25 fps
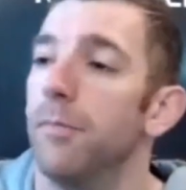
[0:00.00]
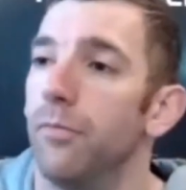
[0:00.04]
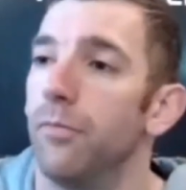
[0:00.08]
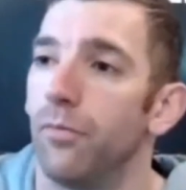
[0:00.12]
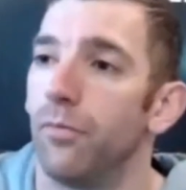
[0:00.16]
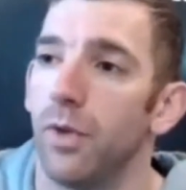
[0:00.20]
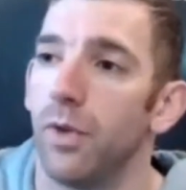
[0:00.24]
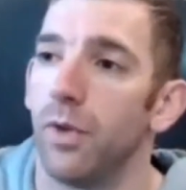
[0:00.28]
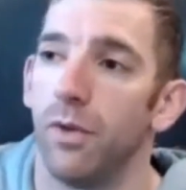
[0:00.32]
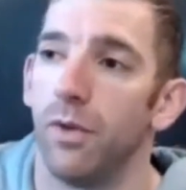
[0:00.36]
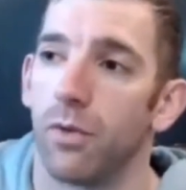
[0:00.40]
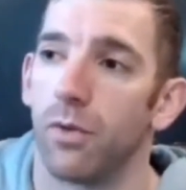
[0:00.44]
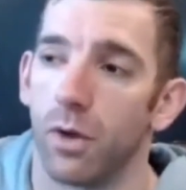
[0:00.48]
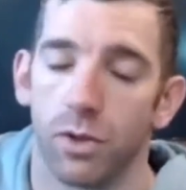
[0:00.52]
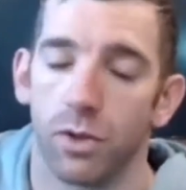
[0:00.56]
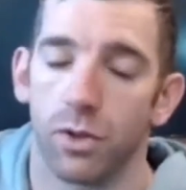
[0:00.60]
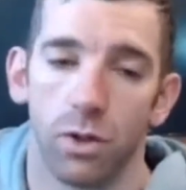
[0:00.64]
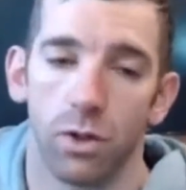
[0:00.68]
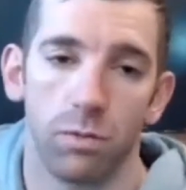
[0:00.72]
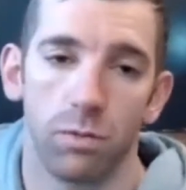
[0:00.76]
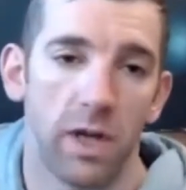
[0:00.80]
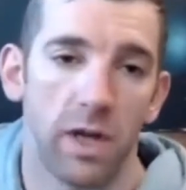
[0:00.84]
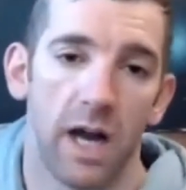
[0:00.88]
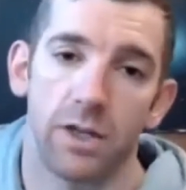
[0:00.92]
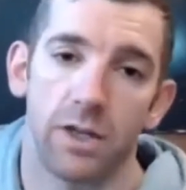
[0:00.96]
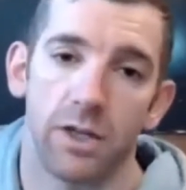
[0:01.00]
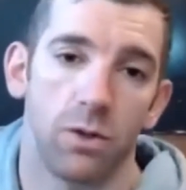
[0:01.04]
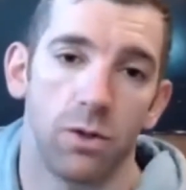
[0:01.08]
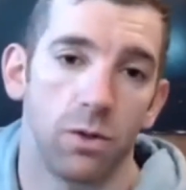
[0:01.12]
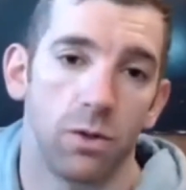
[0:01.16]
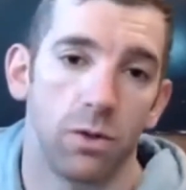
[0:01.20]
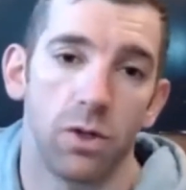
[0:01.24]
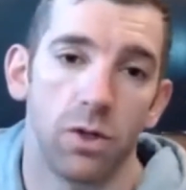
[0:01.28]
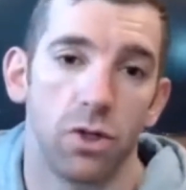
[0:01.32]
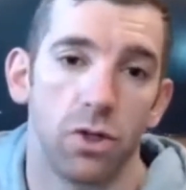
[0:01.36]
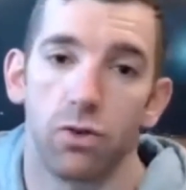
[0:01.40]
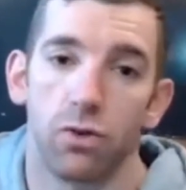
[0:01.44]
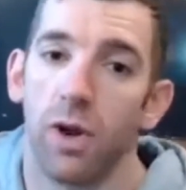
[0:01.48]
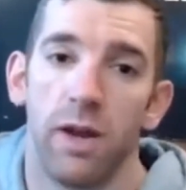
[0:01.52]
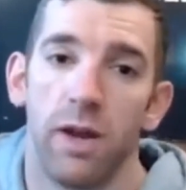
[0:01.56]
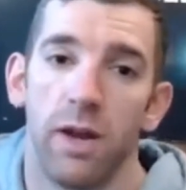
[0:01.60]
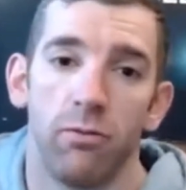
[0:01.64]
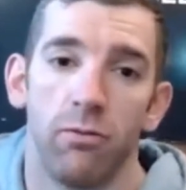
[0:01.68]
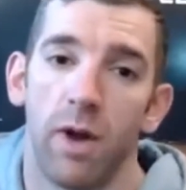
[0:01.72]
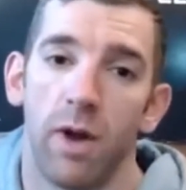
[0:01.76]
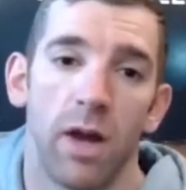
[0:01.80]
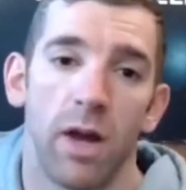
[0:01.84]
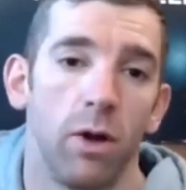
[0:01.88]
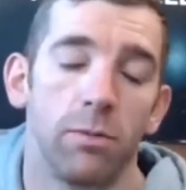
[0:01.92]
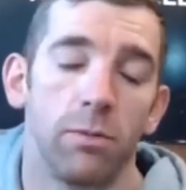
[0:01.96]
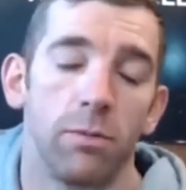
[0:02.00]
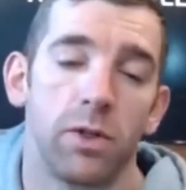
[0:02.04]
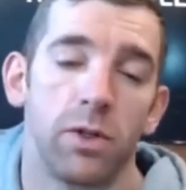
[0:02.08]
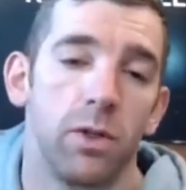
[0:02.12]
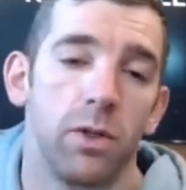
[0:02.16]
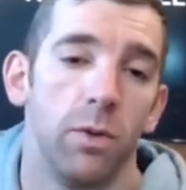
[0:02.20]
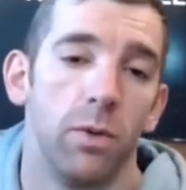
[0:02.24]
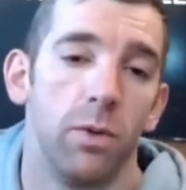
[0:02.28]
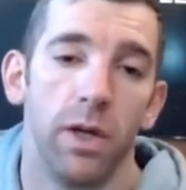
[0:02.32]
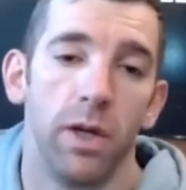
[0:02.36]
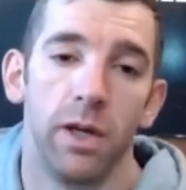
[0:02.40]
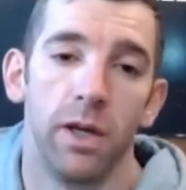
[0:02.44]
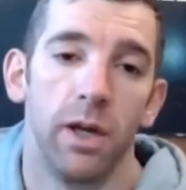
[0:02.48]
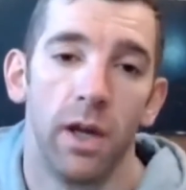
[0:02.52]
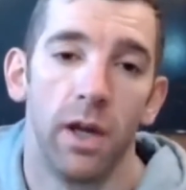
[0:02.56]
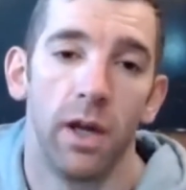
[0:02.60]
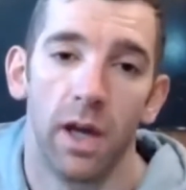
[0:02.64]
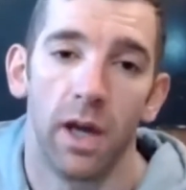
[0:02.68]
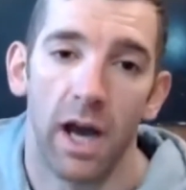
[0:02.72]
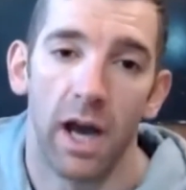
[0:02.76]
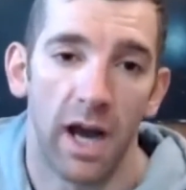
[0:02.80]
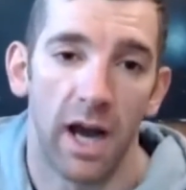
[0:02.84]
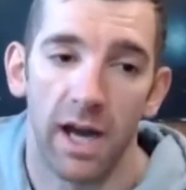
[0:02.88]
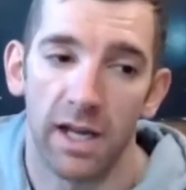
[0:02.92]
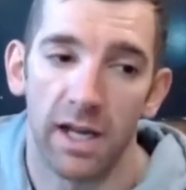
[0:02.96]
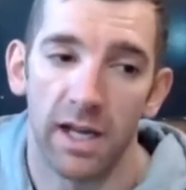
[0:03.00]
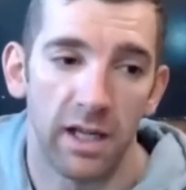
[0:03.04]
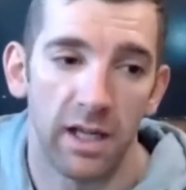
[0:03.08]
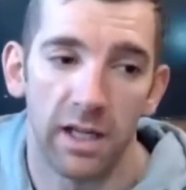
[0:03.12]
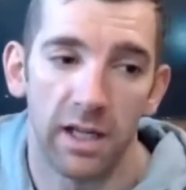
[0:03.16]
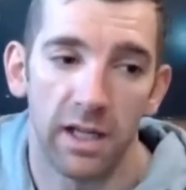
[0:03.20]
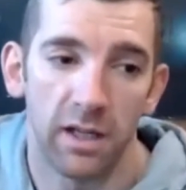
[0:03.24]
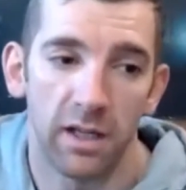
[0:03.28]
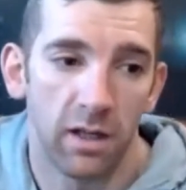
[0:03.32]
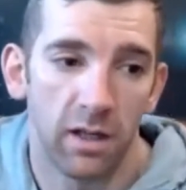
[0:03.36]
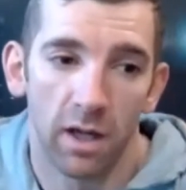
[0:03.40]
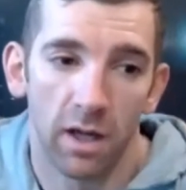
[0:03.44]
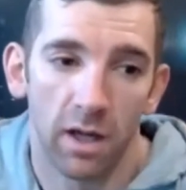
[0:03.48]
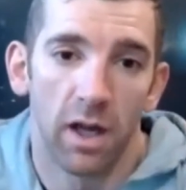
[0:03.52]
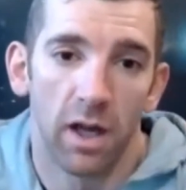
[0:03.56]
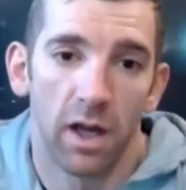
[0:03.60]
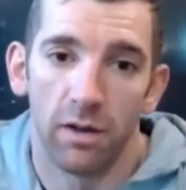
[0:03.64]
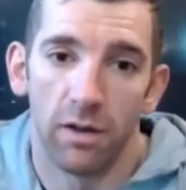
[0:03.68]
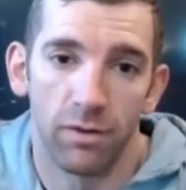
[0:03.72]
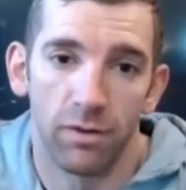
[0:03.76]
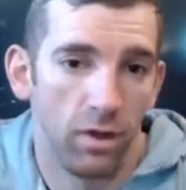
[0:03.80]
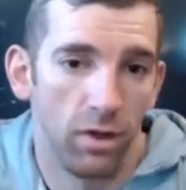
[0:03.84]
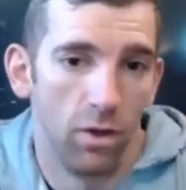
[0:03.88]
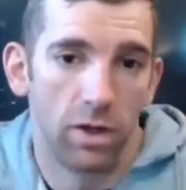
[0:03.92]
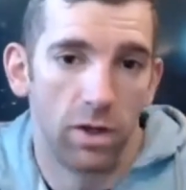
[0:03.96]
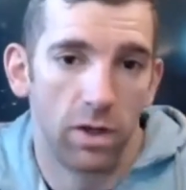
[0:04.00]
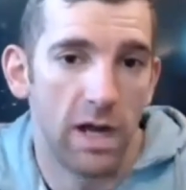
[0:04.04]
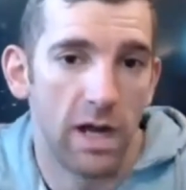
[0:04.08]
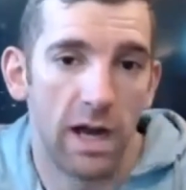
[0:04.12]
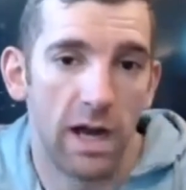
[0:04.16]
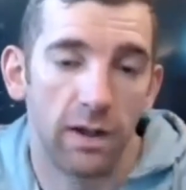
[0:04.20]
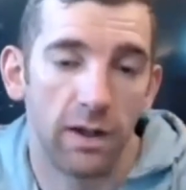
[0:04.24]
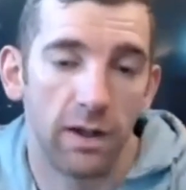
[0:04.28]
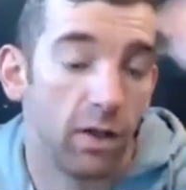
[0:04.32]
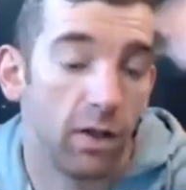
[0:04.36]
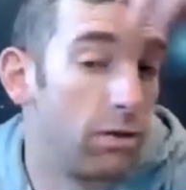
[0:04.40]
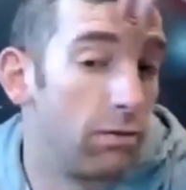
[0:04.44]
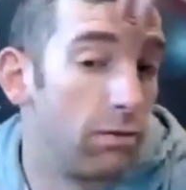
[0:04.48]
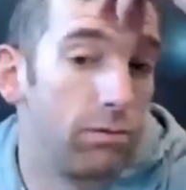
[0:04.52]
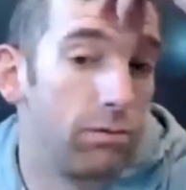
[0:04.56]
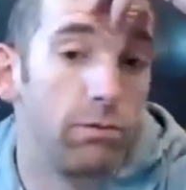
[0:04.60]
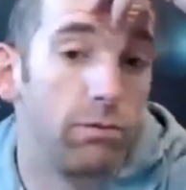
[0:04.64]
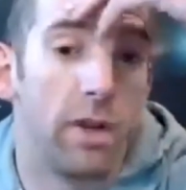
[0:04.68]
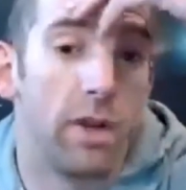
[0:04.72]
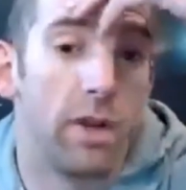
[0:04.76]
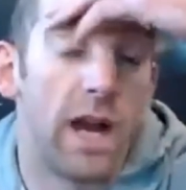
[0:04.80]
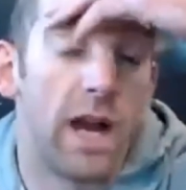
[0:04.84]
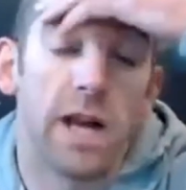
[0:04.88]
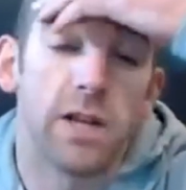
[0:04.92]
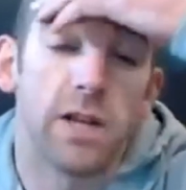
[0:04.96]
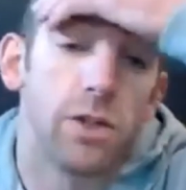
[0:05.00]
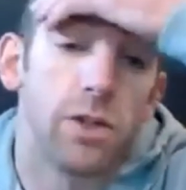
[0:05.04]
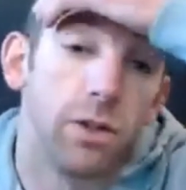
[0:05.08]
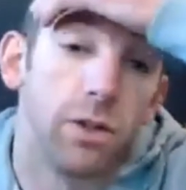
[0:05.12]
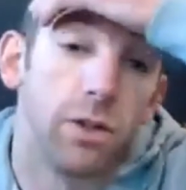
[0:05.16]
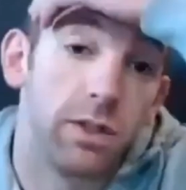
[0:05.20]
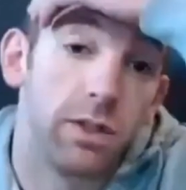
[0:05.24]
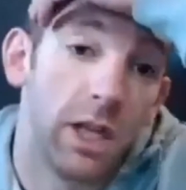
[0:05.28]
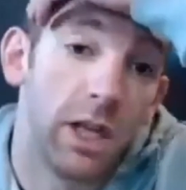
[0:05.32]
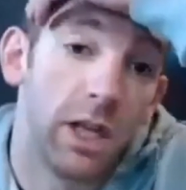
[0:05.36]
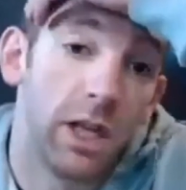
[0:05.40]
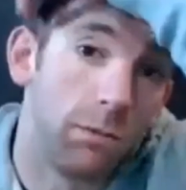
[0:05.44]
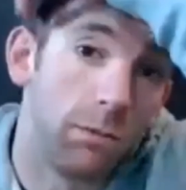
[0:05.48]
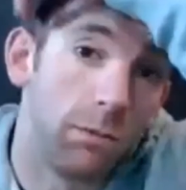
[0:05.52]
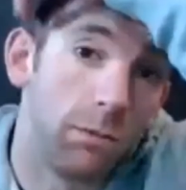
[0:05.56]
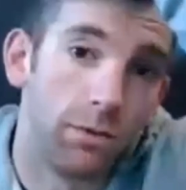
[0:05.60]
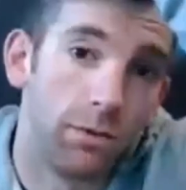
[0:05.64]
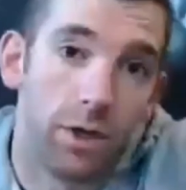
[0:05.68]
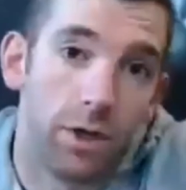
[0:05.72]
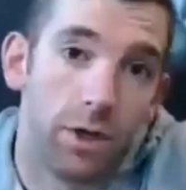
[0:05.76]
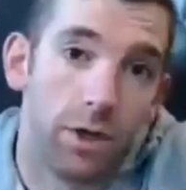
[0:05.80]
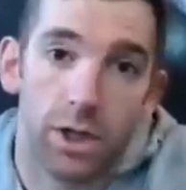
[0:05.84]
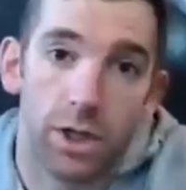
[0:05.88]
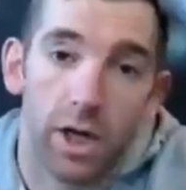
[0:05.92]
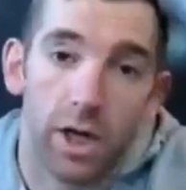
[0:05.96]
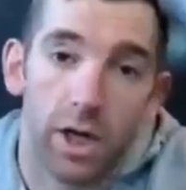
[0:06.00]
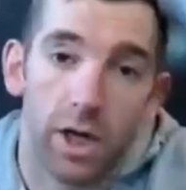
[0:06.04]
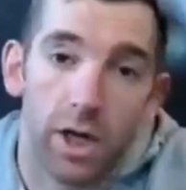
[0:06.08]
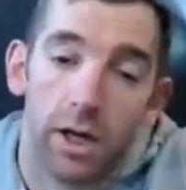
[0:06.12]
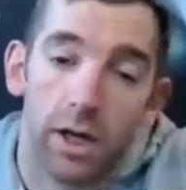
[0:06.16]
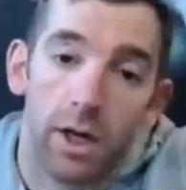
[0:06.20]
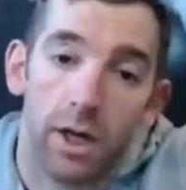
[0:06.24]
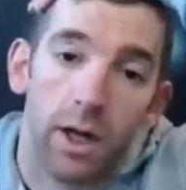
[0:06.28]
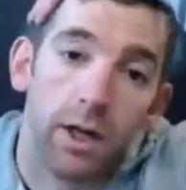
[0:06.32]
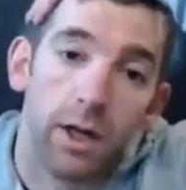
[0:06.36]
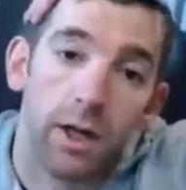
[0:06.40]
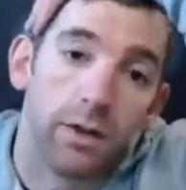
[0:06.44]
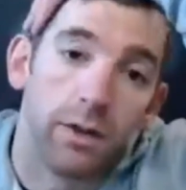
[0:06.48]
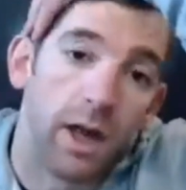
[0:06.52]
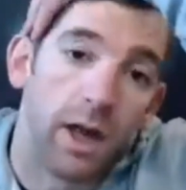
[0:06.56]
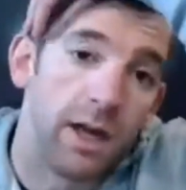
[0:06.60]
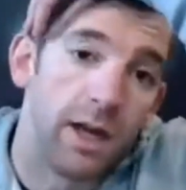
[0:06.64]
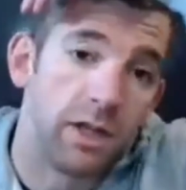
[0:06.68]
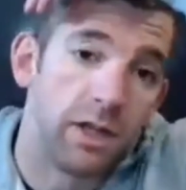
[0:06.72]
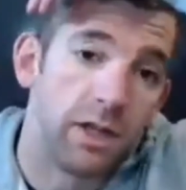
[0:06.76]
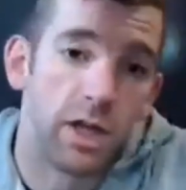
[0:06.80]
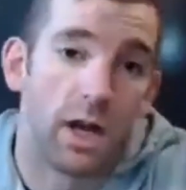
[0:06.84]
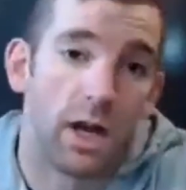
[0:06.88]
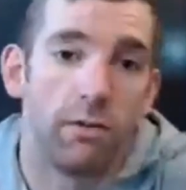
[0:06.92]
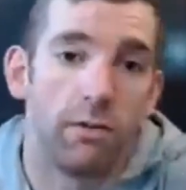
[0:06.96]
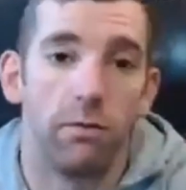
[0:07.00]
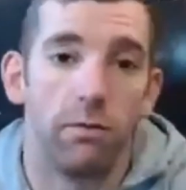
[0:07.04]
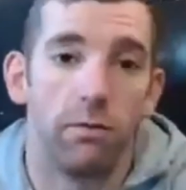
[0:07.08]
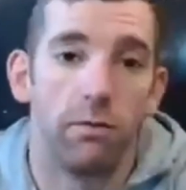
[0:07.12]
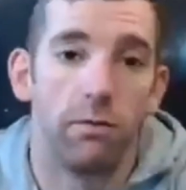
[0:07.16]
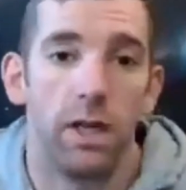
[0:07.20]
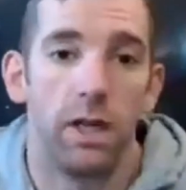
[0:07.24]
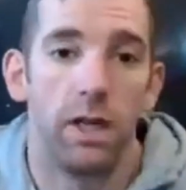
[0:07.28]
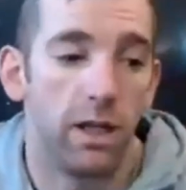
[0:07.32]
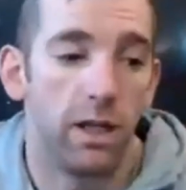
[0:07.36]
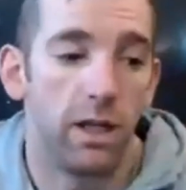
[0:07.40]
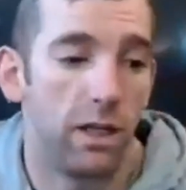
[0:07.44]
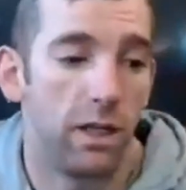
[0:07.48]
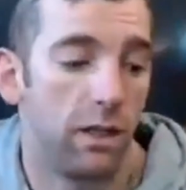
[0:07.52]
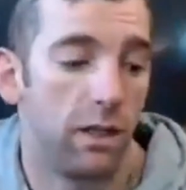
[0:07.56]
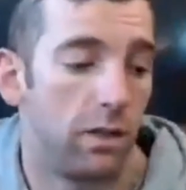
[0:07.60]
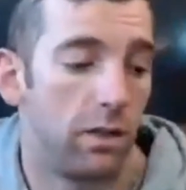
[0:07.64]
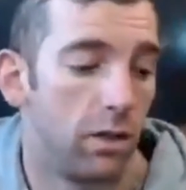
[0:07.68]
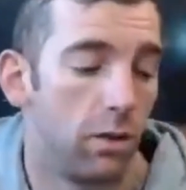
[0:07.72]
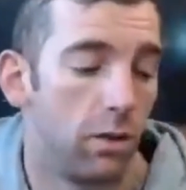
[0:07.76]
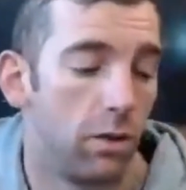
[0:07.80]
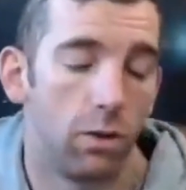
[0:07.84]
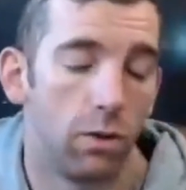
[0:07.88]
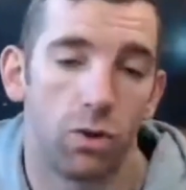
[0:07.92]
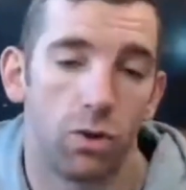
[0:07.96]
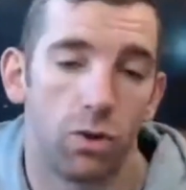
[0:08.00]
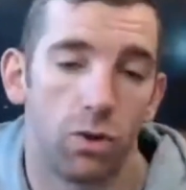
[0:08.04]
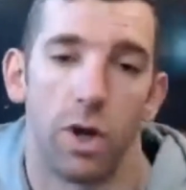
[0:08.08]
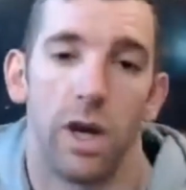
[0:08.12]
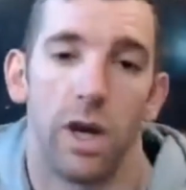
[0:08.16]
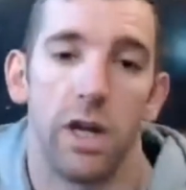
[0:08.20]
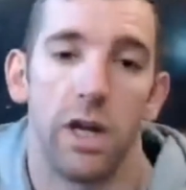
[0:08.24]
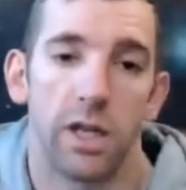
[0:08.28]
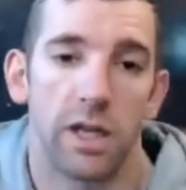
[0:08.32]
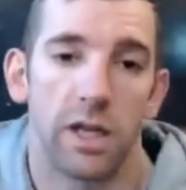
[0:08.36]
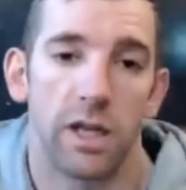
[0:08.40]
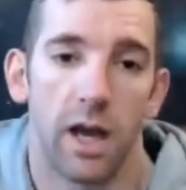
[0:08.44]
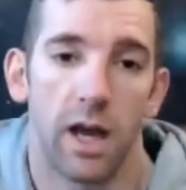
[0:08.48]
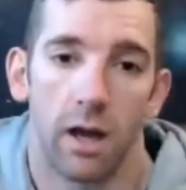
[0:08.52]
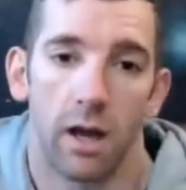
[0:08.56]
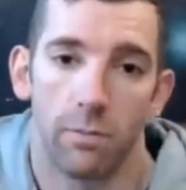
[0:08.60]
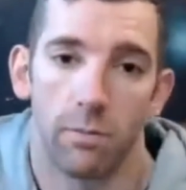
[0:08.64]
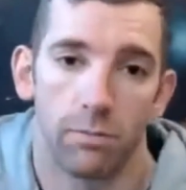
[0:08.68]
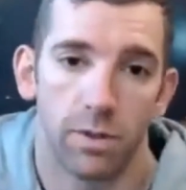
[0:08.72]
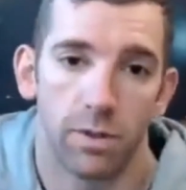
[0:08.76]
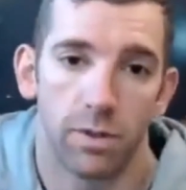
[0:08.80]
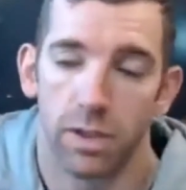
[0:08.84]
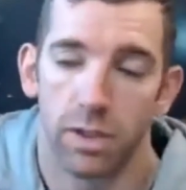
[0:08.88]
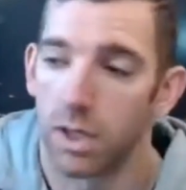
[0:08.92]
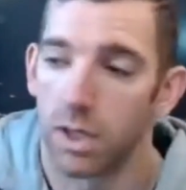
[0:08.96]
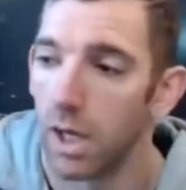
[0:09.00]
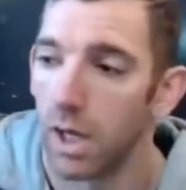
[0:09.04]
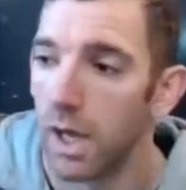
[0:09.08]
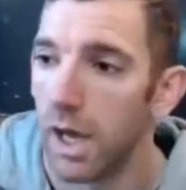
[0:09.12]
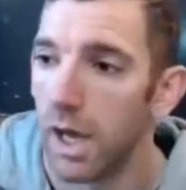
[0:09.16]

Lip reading: You've got some guys who can train right up to it. I.e., if you look at the national team of Russia, they generally do training camps